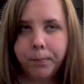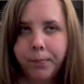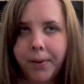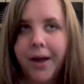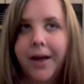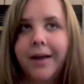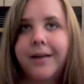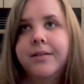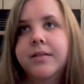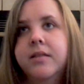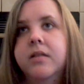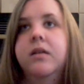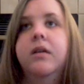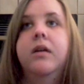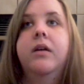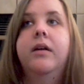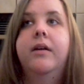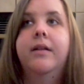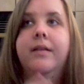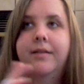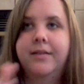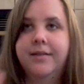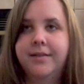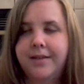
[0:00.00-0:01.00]
but
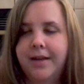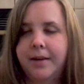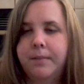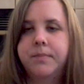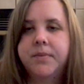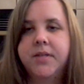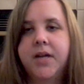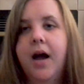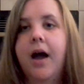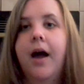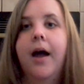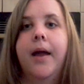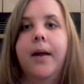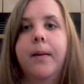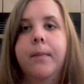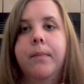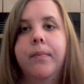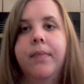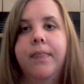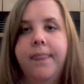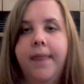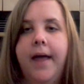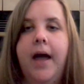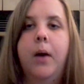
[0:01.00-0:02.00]
same
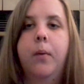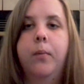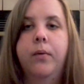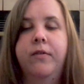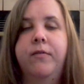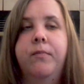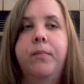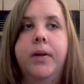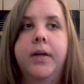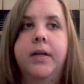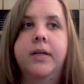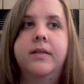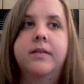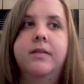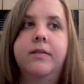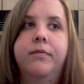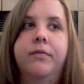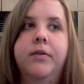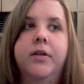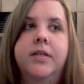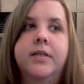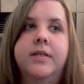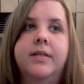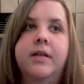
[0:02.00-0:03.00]
time, that would have been a
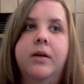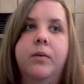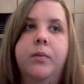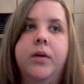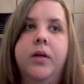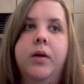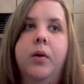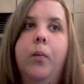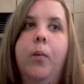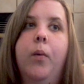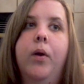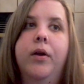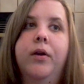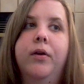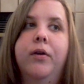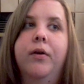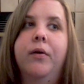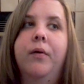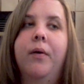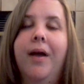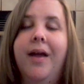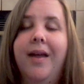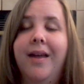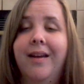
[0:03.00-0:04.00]
difference that we didn't want to do.
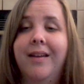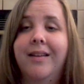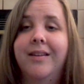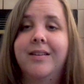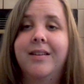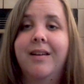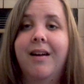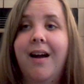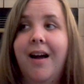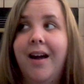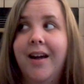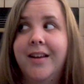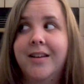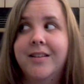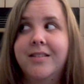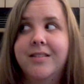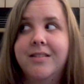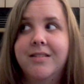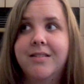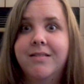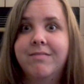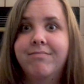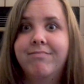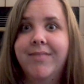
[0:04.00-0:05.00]
And
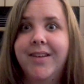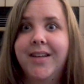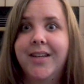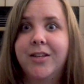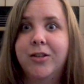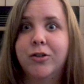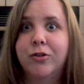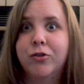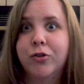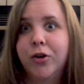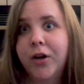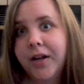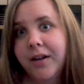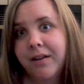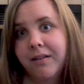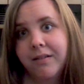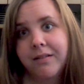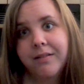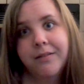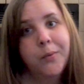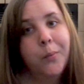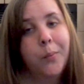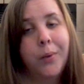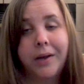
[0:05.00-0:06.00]
ice in your drink,
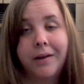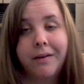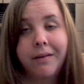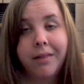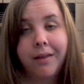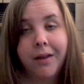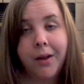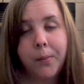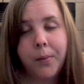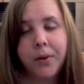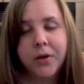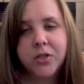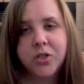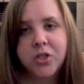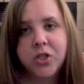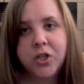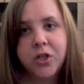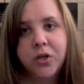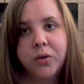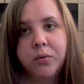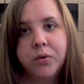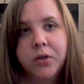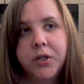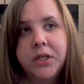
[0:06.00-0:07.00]
we had to think about
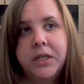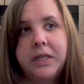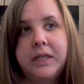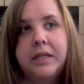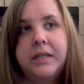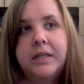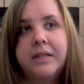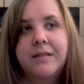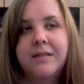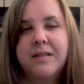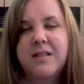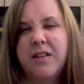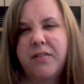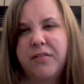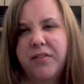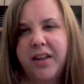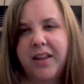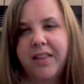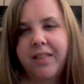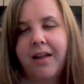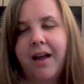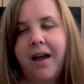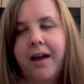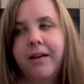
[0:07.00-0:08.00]
too. Stuff
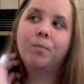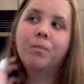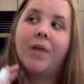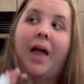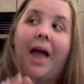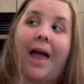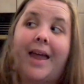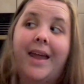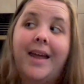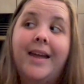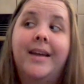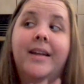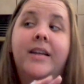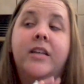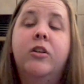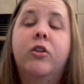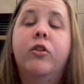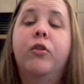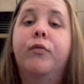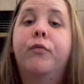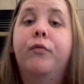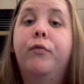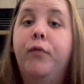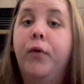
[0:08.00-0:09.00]
like that. And
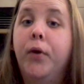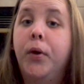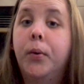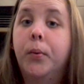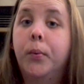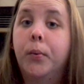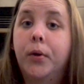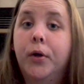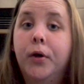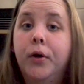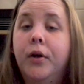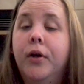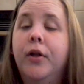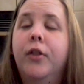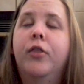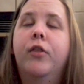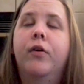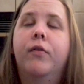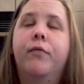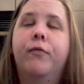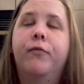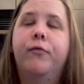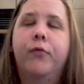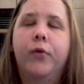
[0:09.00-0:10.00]
the food. The
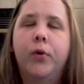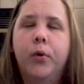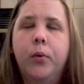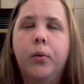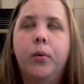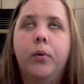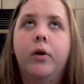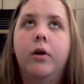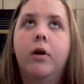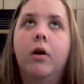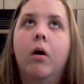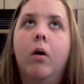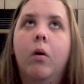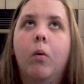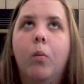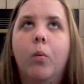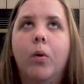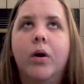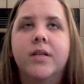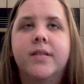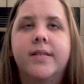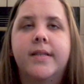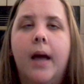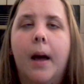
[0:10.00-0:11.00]
food
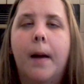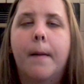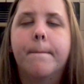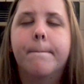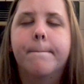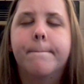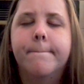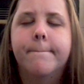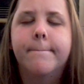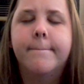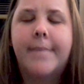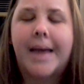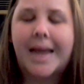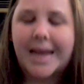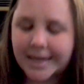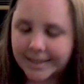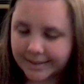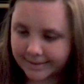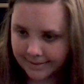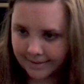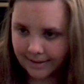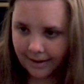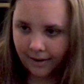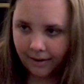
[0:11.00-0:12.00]
was
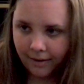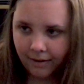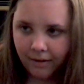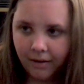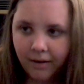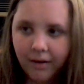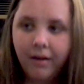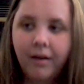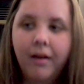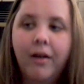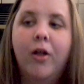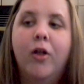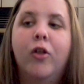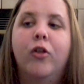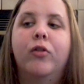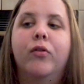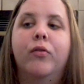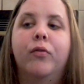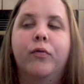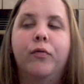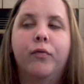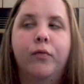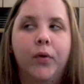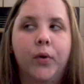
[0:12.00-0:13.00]
amazing. The
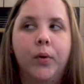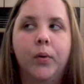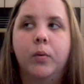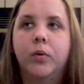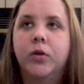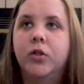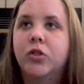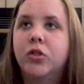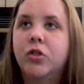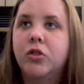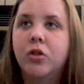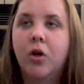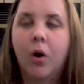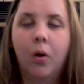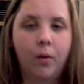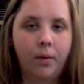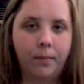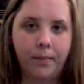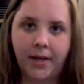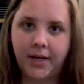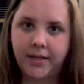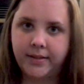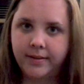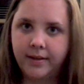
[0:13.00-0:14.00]
food was so
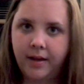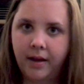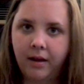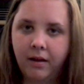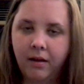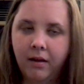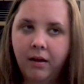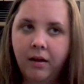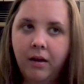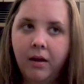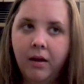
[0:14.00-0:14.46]
amazing.